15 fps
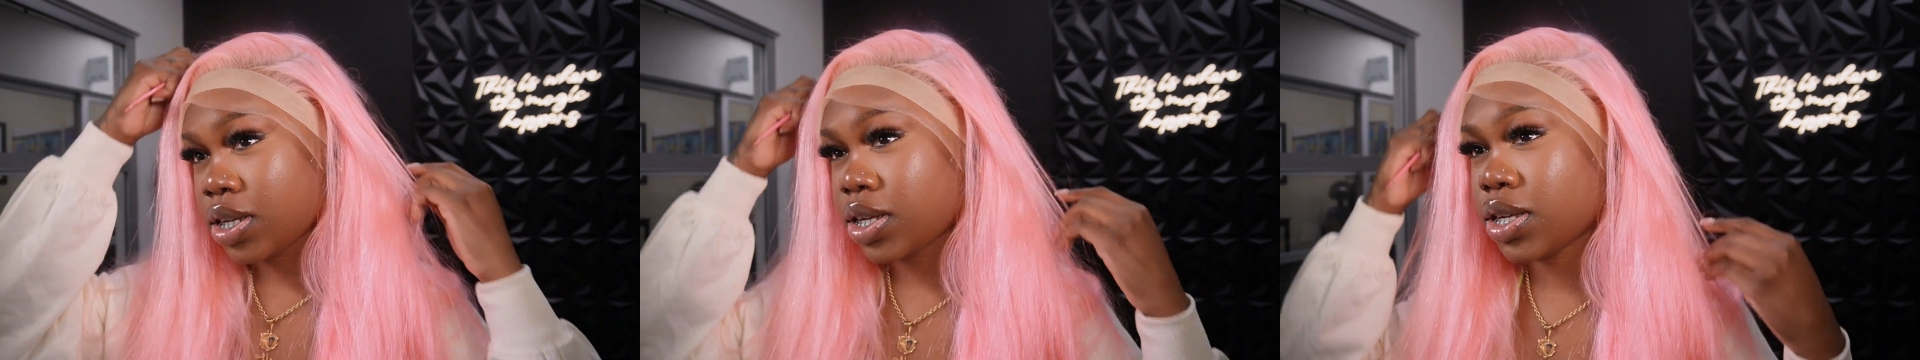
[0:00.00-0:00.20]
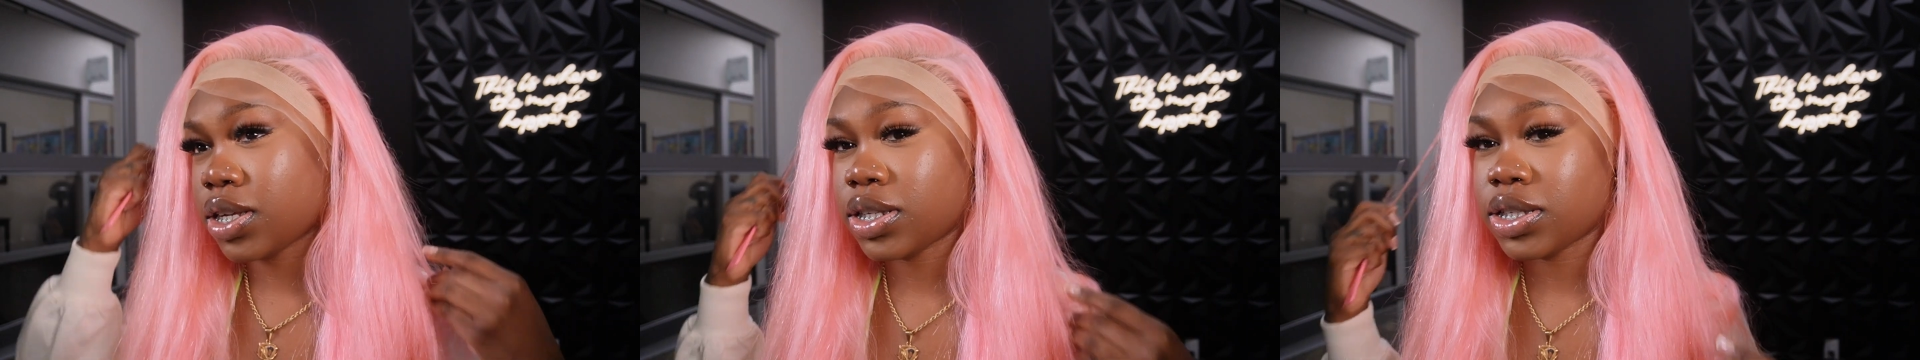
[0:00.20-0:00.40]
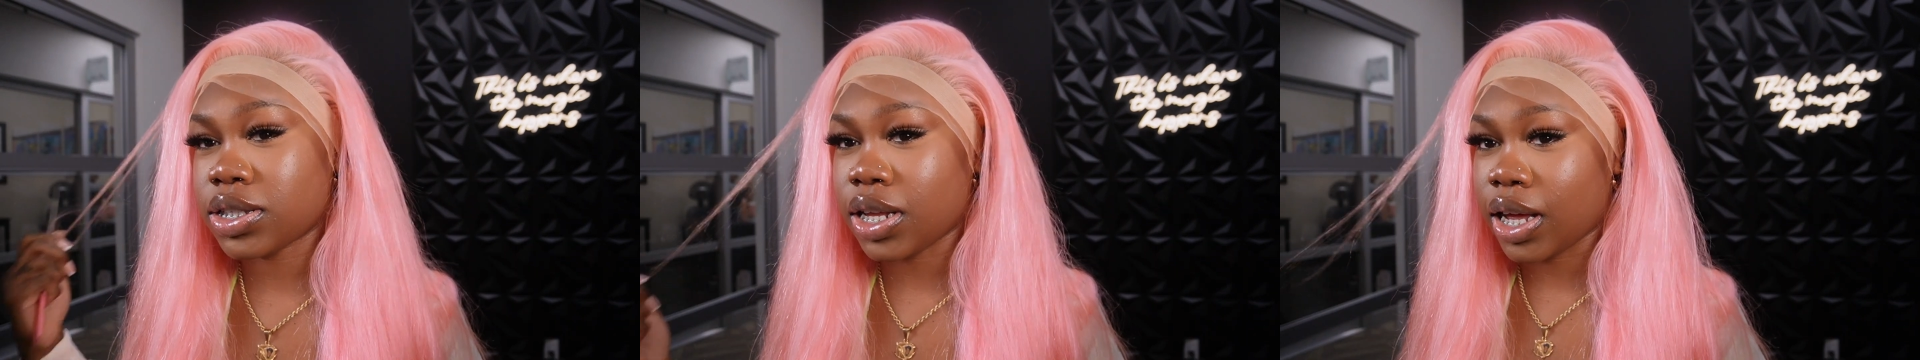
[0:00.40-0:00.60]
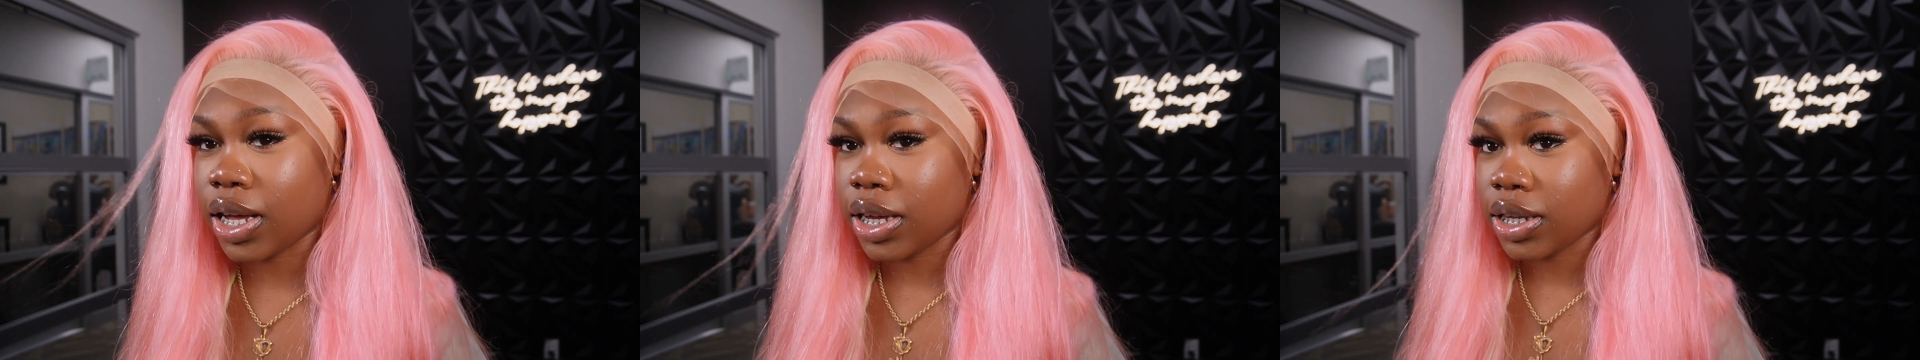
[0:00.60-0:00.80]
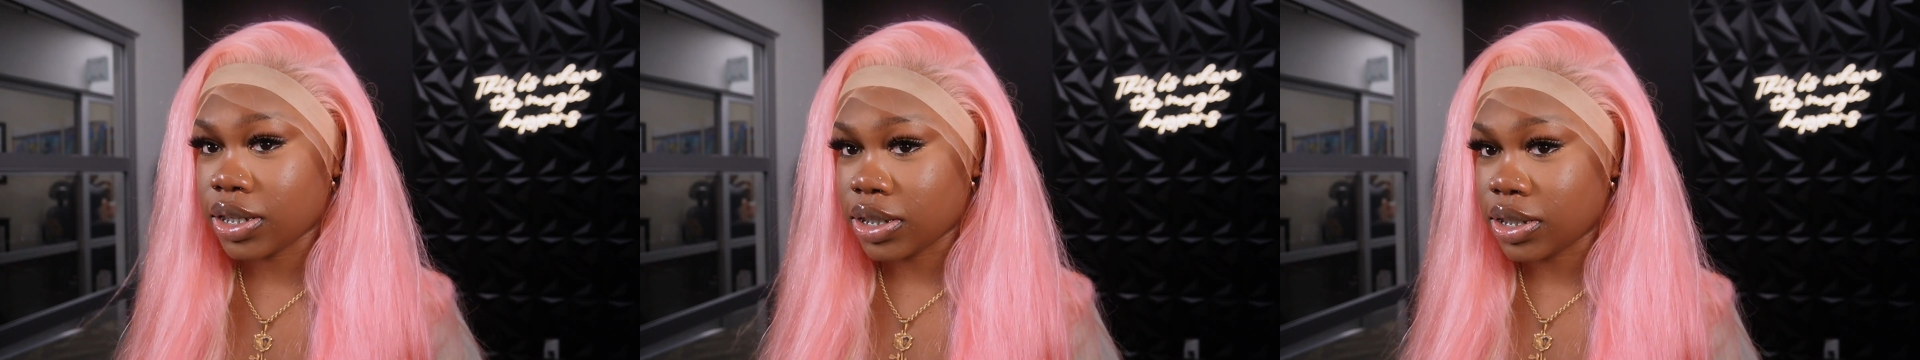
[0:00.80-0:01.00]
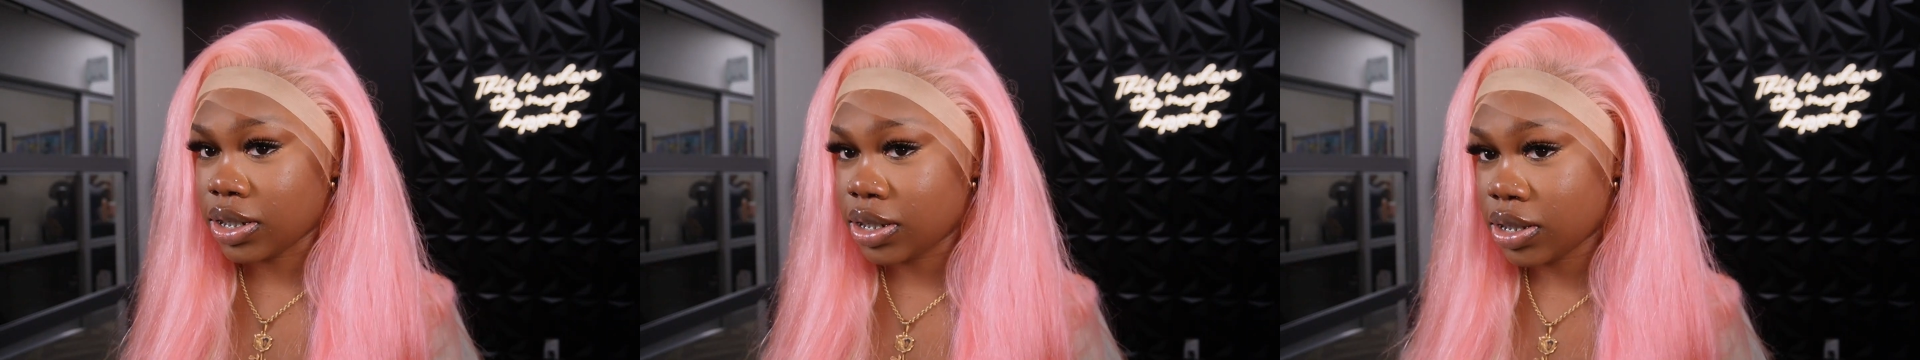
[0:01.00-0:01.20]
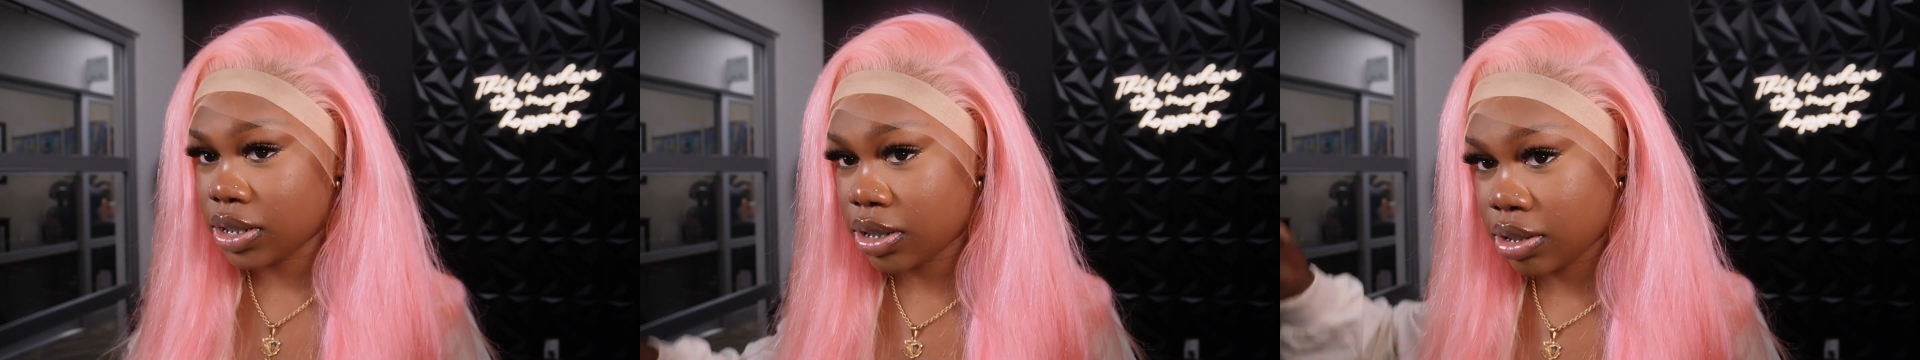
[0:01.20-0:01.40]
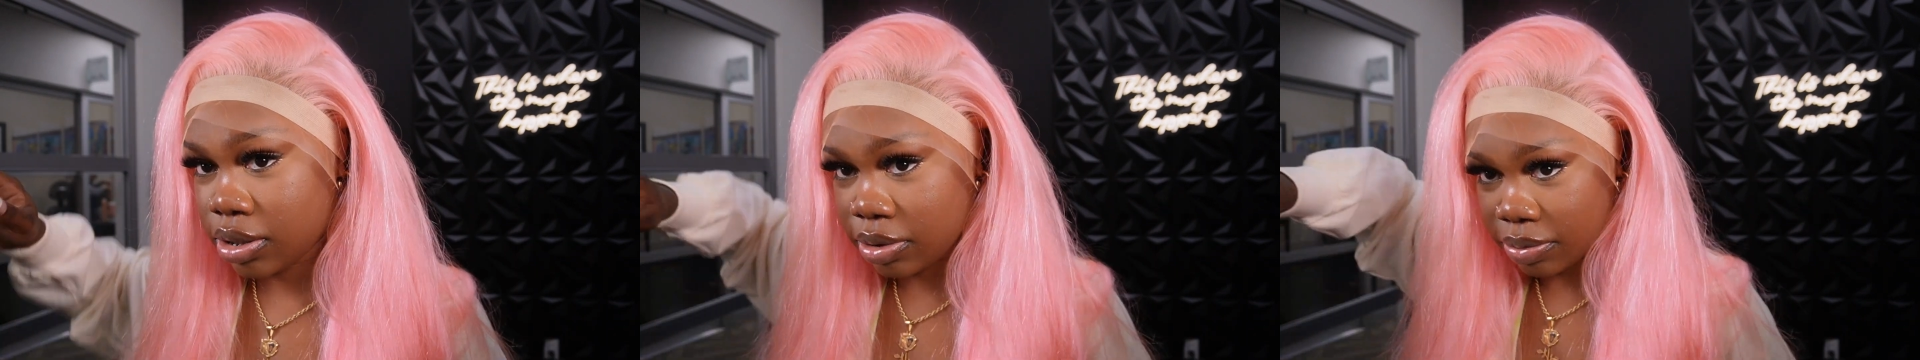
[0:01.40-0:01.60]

is like decent.